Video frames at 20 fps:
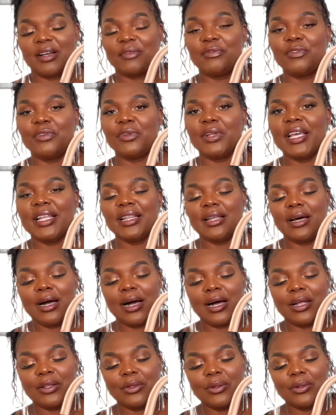feel like the
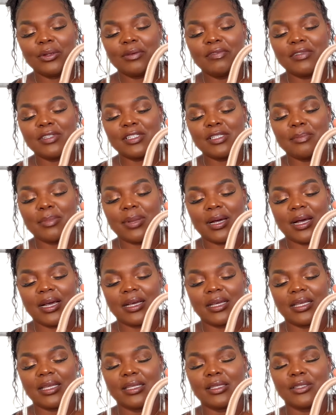handle of this bag
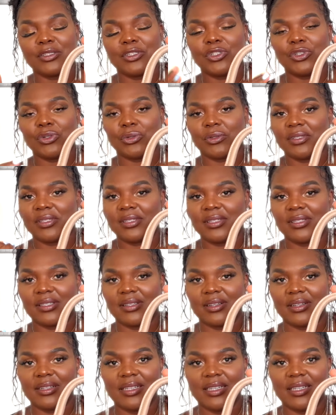is just
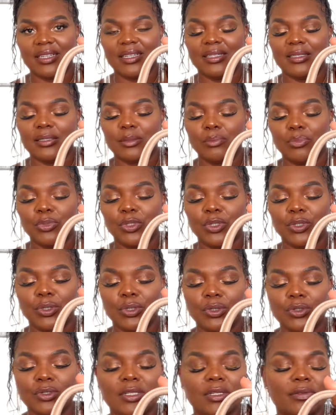stunning. It's
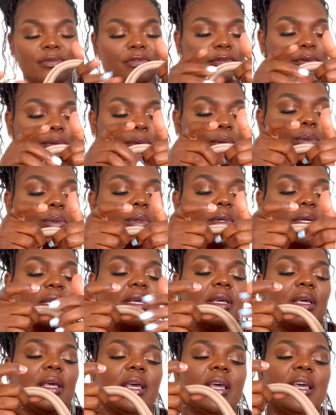beautiful
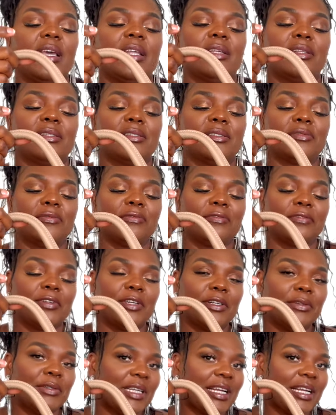and it's very